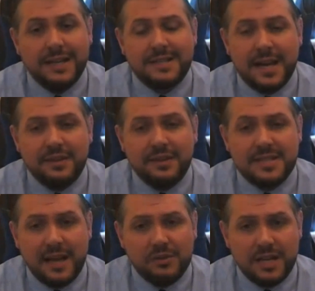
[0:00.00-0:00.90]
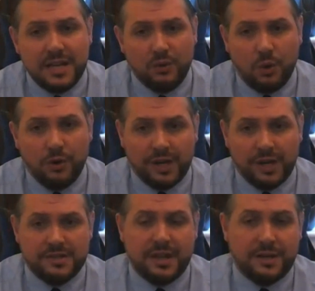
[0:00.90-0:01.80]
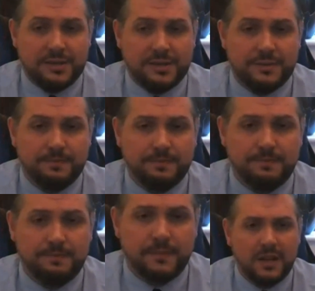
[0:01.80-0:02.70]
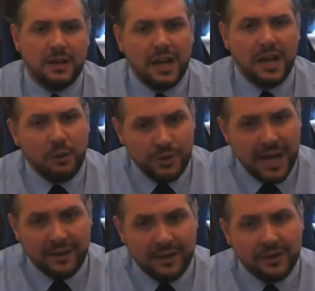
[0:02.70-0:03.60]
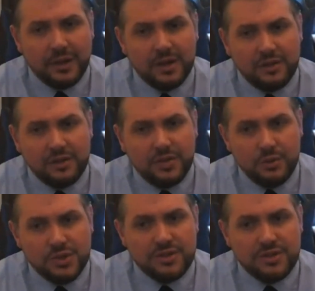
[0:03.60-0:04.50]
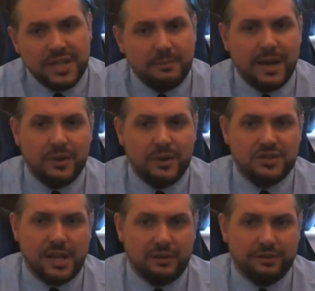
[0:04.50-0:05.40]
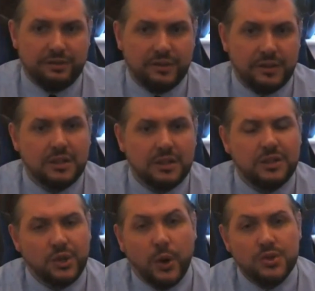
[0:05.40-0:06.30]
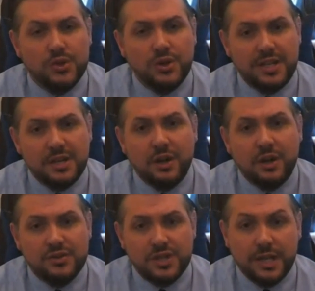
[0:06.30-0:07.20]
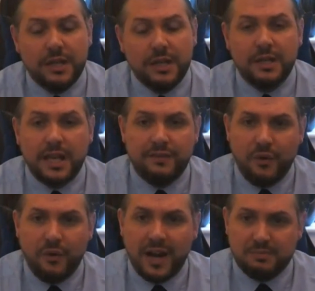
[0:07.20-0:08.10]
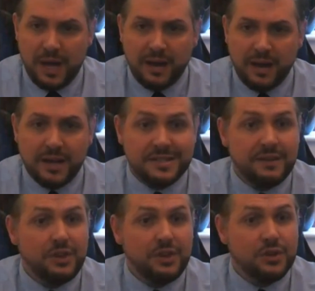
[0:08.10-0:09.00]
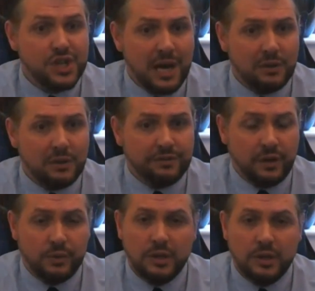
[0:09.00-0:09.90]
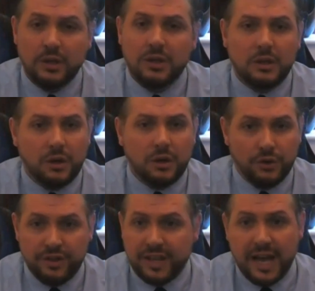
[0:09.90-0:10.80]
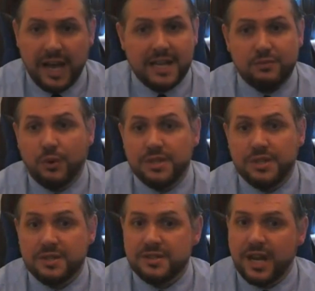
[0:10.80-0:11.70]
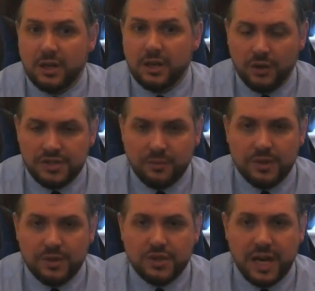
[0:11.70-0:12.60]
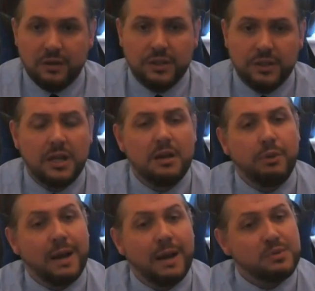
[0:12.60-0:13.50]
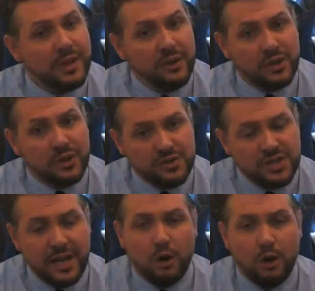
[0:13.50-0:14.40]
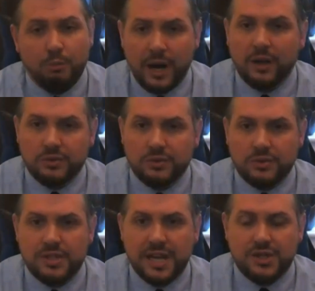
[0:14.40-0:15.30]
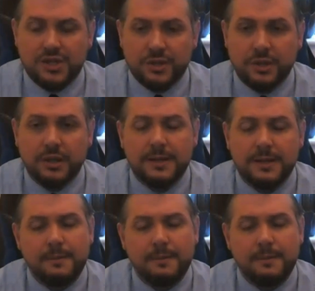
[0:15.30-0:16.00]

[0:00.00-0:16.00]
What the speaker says: and detect the telltale warning signs. I would add, don't just think about yourself. You also need to consider if your ex-partner has given your child a phone under the guise of wanting to stay in contact with the child, perhaps without your consent or prior consultation,